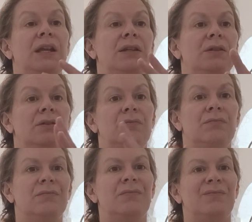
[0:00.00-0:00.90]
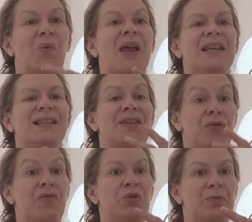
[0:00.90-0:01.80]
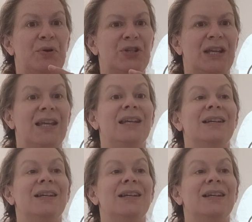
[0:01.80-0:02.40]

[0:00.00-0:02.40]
in ways through the body.